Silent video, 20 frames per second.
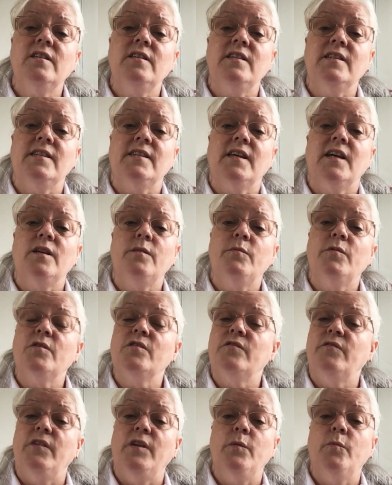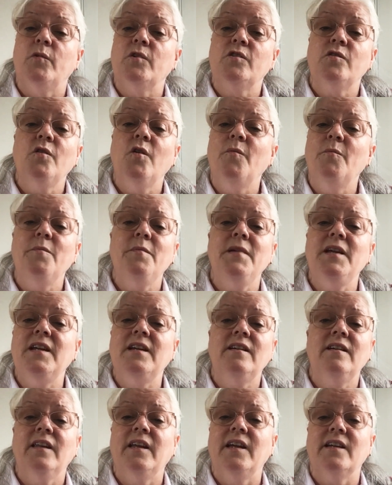the disciples' feet was not
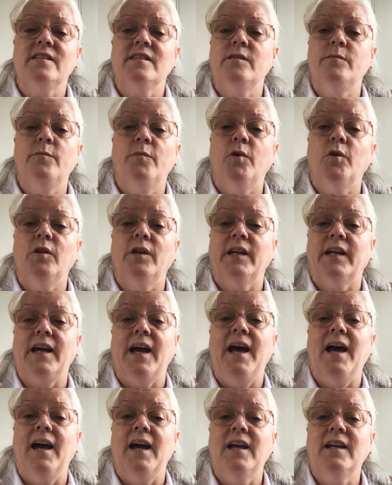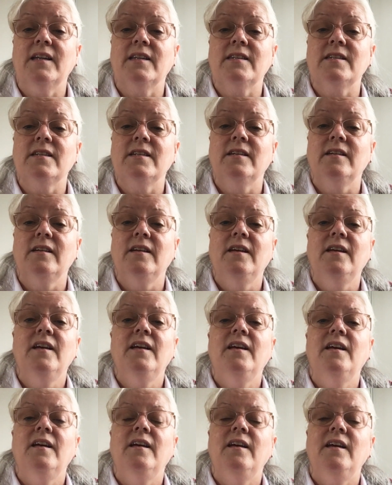merely a symbolic act.
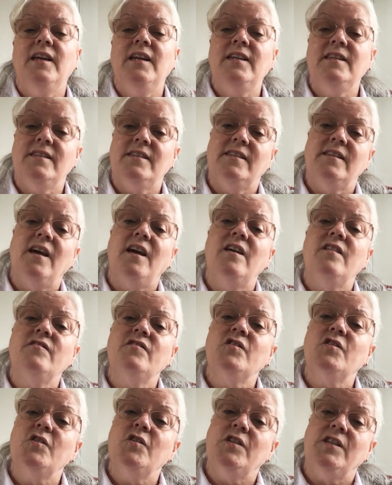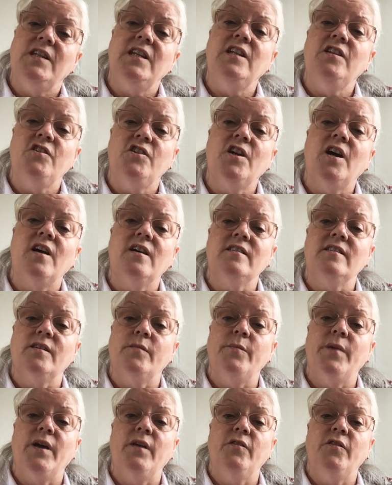It serves to teach us
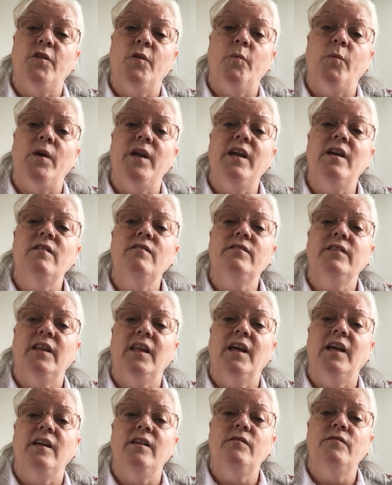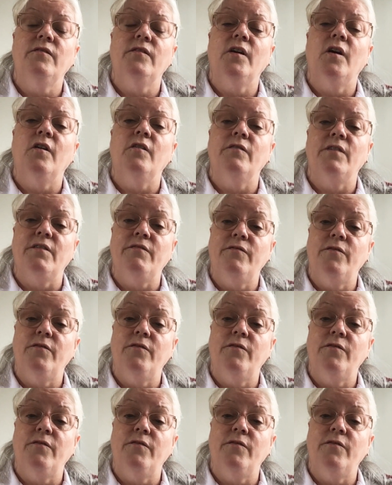about the way of life of a